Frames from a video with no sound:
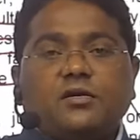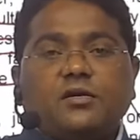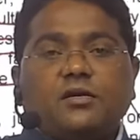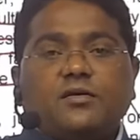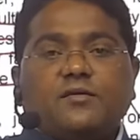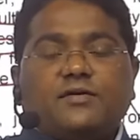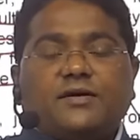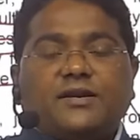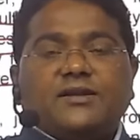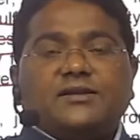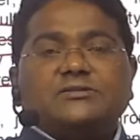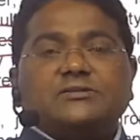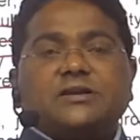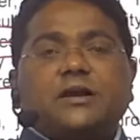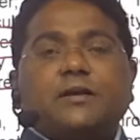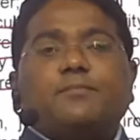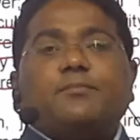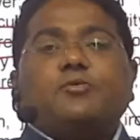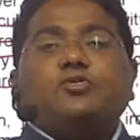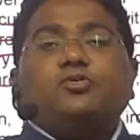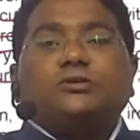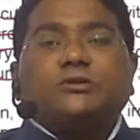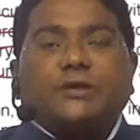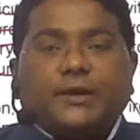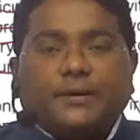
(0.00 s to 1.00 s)
For
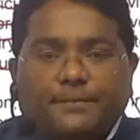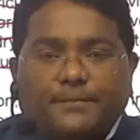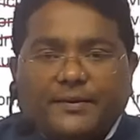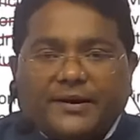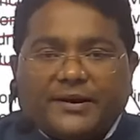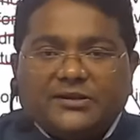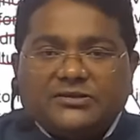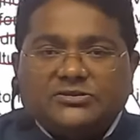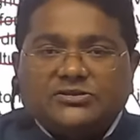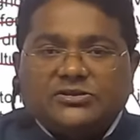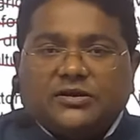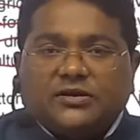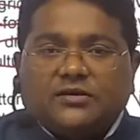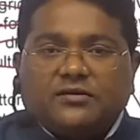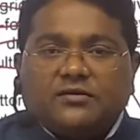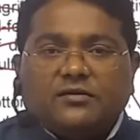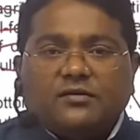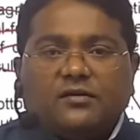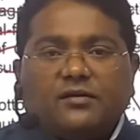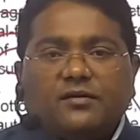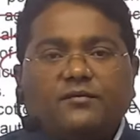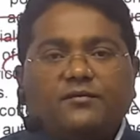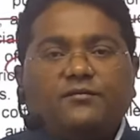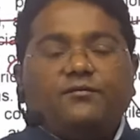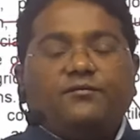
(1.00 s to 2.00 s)
example, temperature,
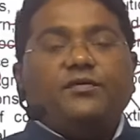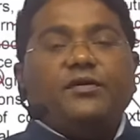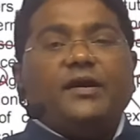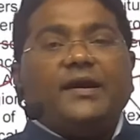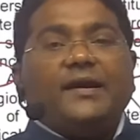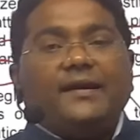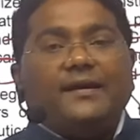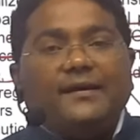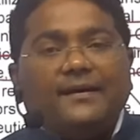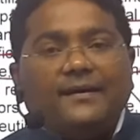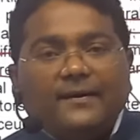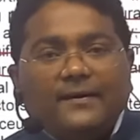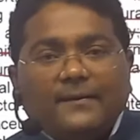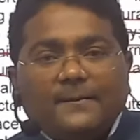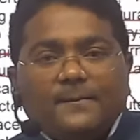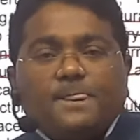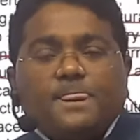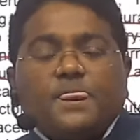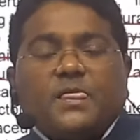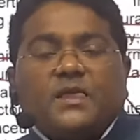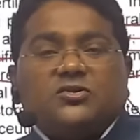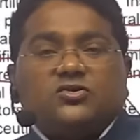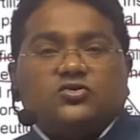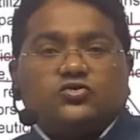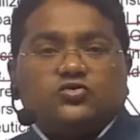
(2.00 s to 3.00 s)
wind,
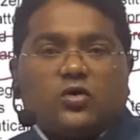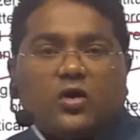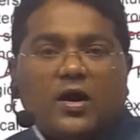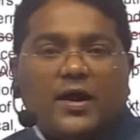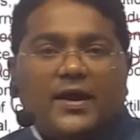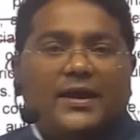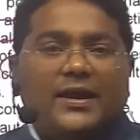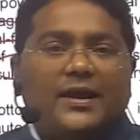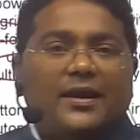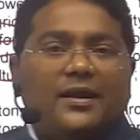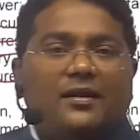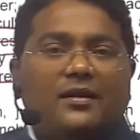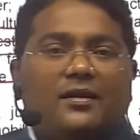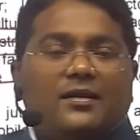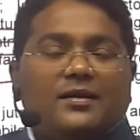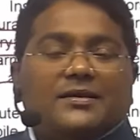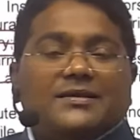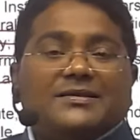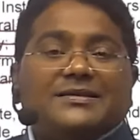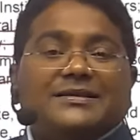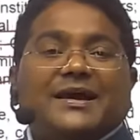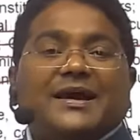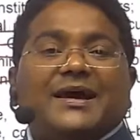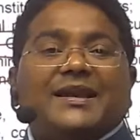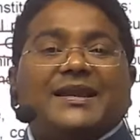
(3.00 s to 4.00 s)
soil,
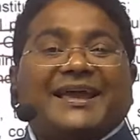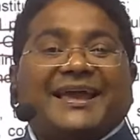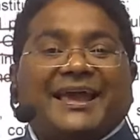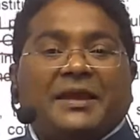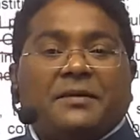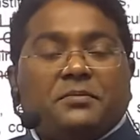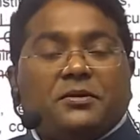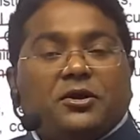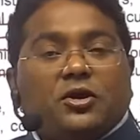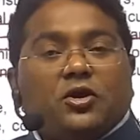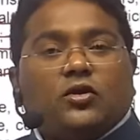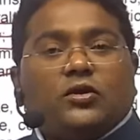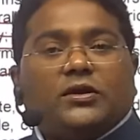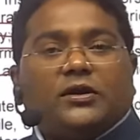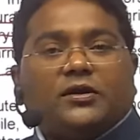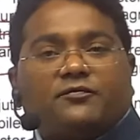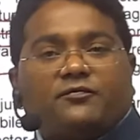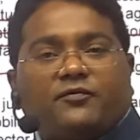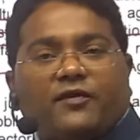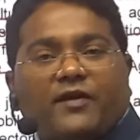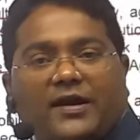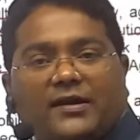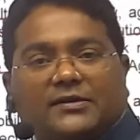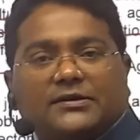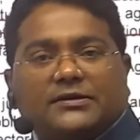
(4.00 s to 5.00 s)
they are abiotic
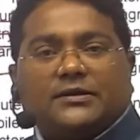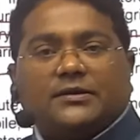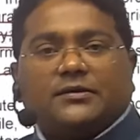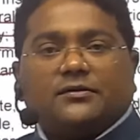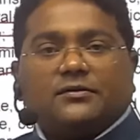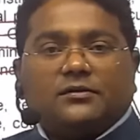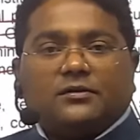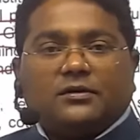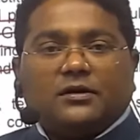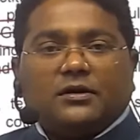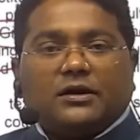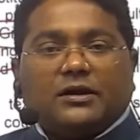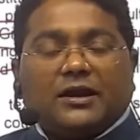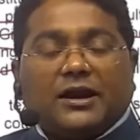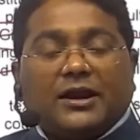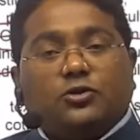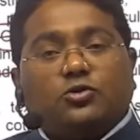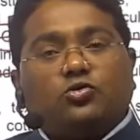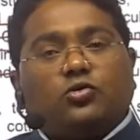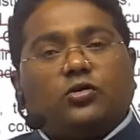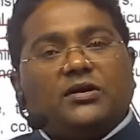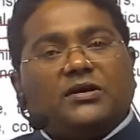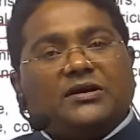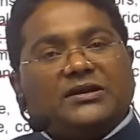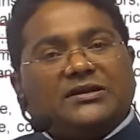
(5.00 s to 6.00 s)
factor. Try
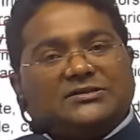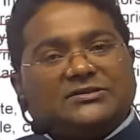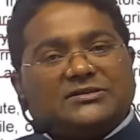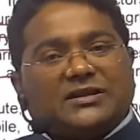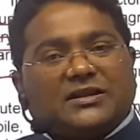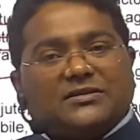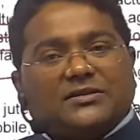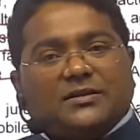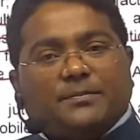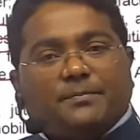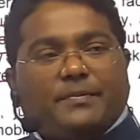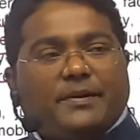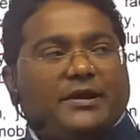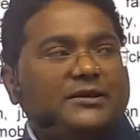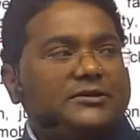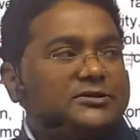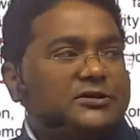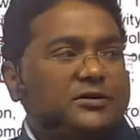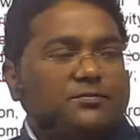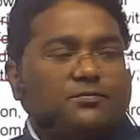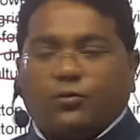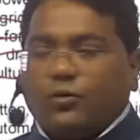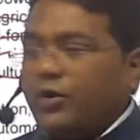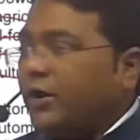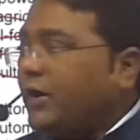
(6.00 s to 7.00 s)
to understand the
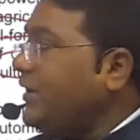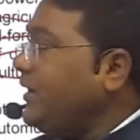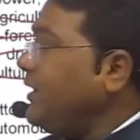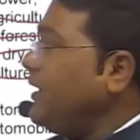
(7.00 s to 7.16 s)
basic point,